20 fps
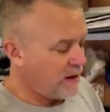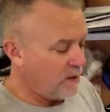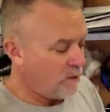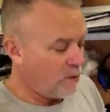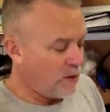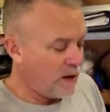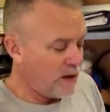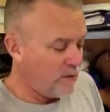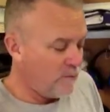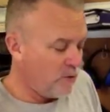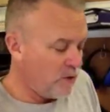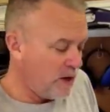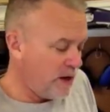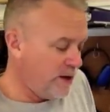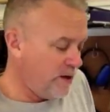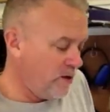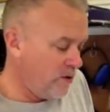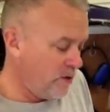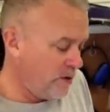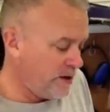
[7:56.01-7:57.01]
Hour Amber
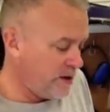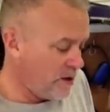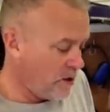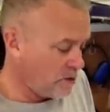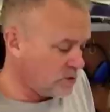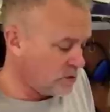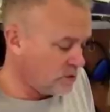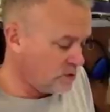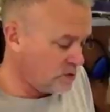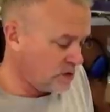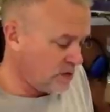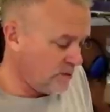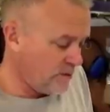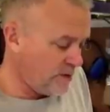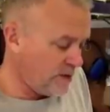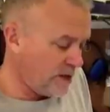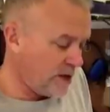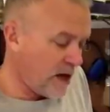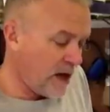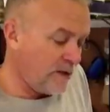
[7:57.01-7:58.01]
Ale. He also sent
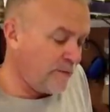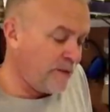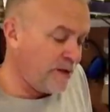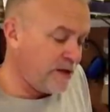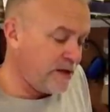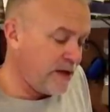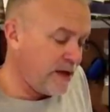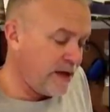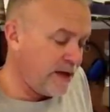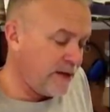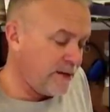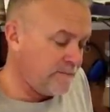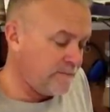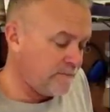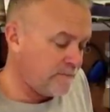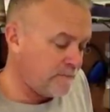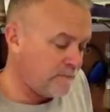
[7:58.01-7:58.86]
me an IPA,